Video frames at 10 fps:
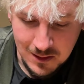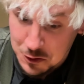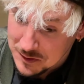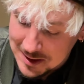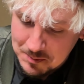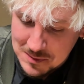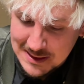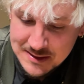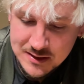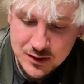Right,
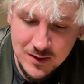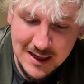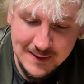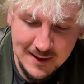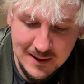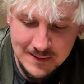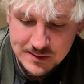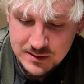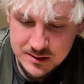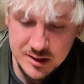let's try the
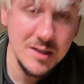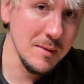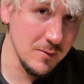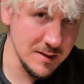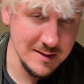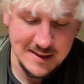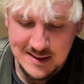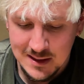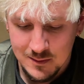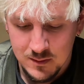shichimi, which as I
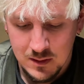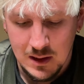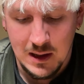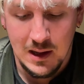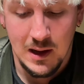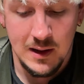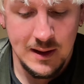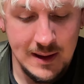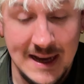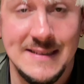said,
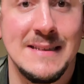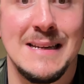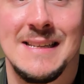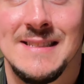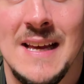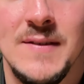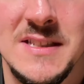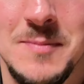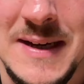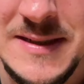has 7
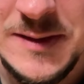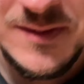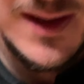spices,